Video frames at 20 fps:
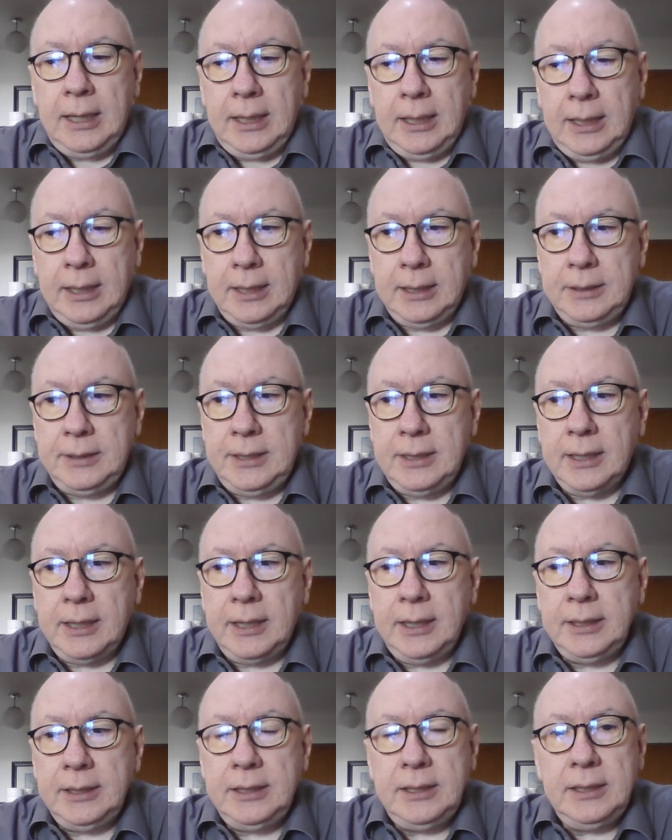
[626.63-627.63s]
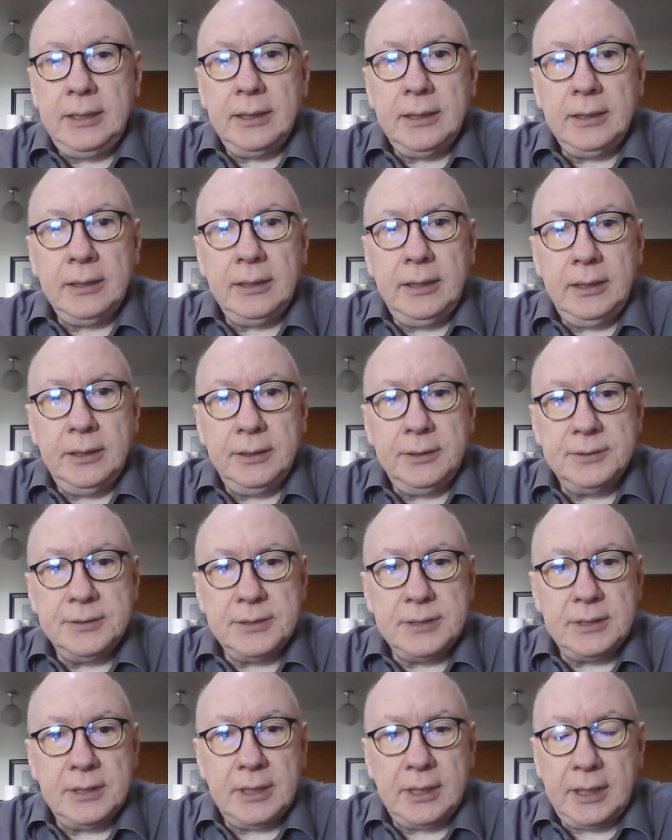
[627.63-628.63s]
And the idea
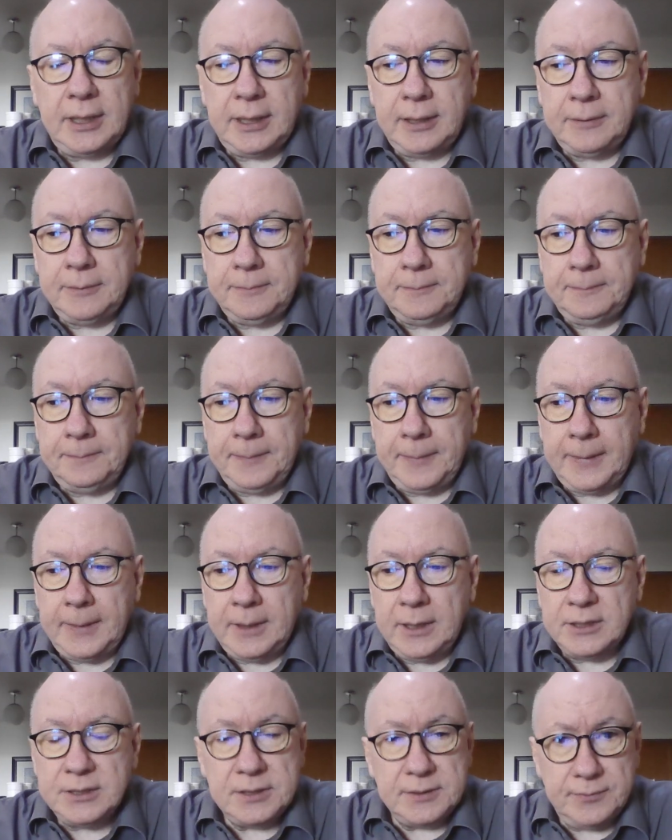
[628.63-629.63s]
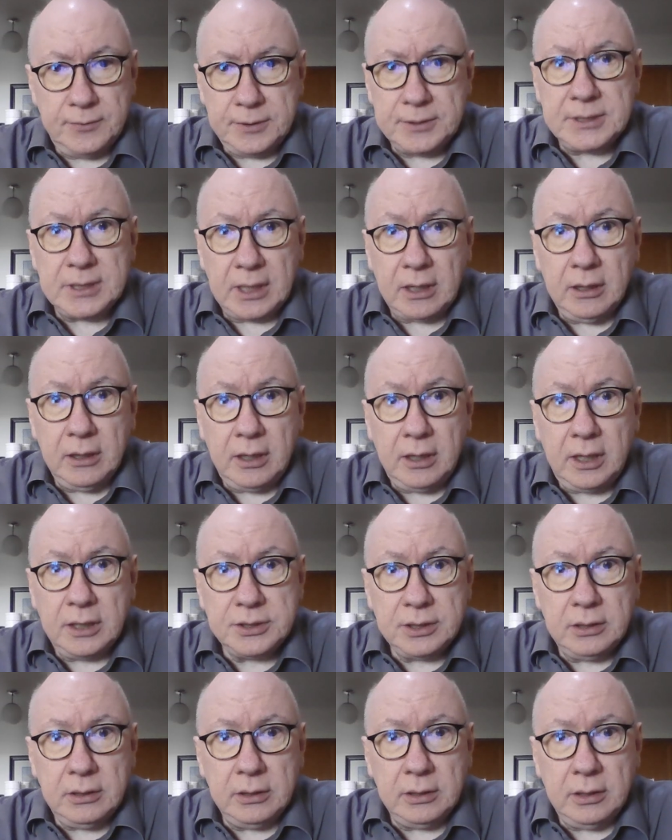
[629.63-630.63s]
is that this is very
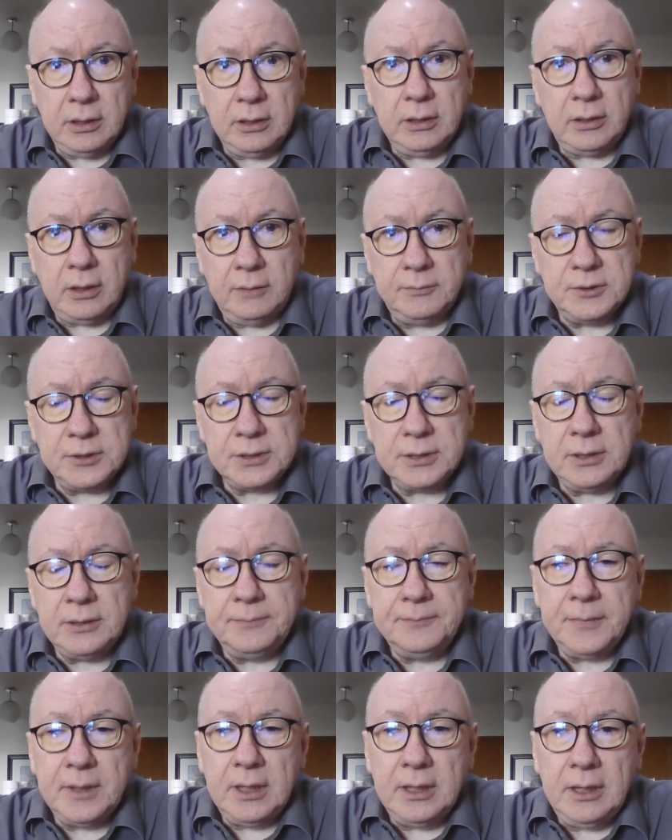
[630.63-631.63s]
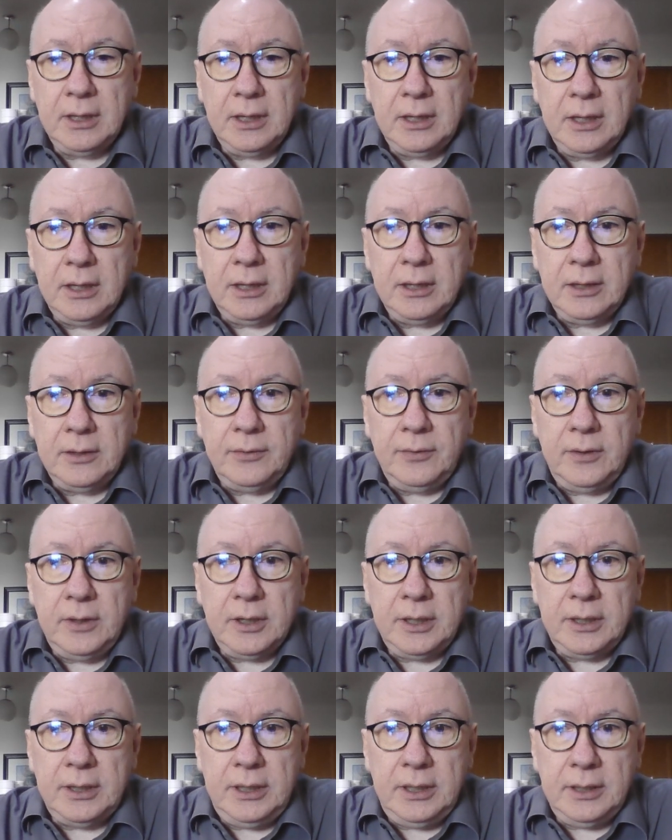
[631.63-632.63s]
psychological, obviously. The
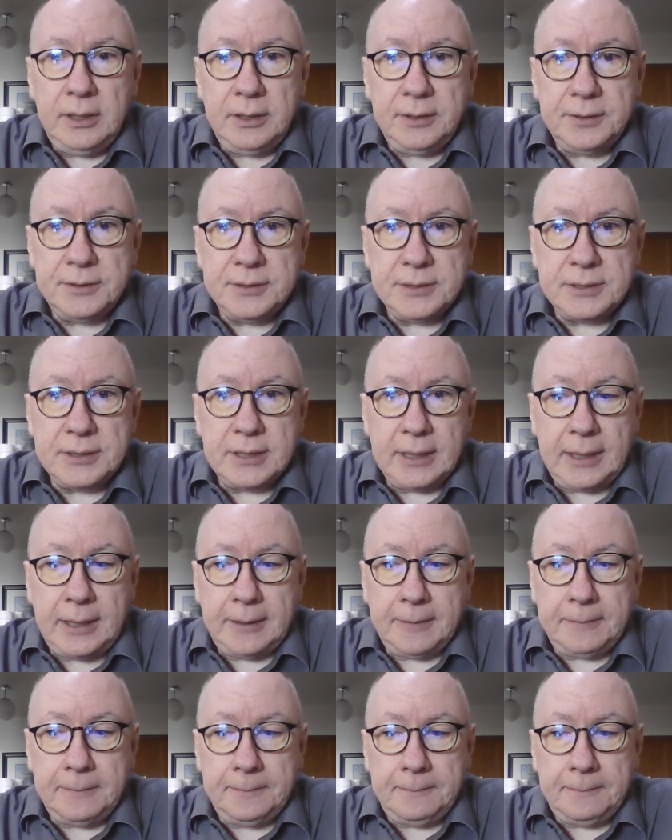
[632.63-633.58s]
idea is that